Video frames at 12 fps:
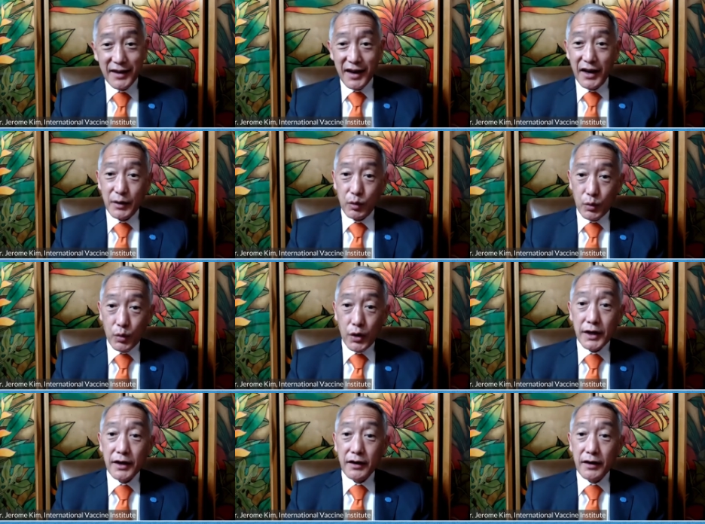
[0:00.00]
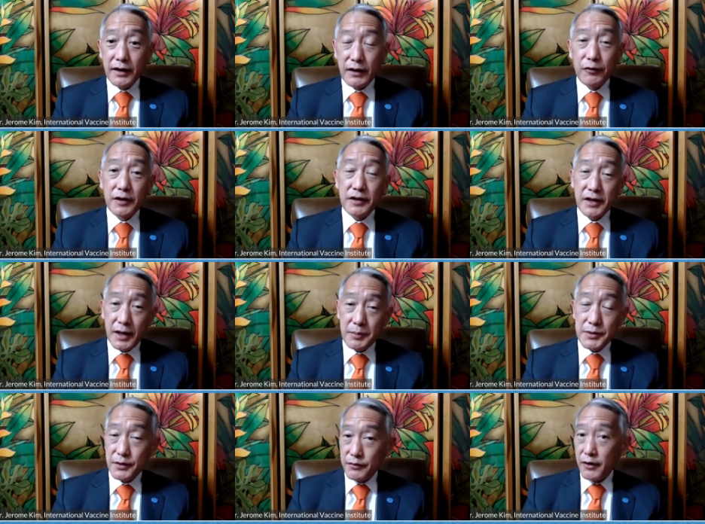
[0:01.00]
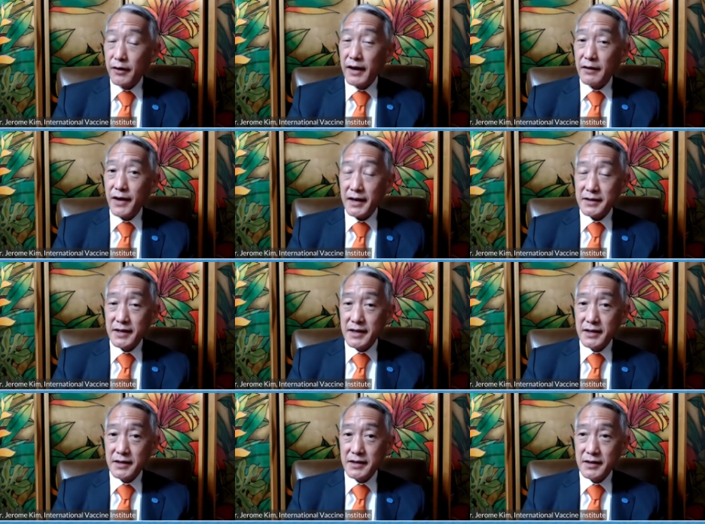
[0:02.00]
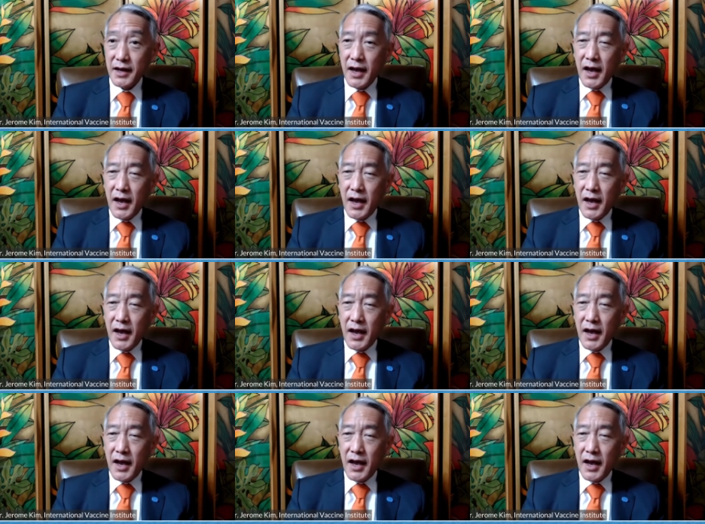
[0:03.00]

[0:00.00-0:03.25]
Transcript: uh, that were working on different types of RNA vaccines.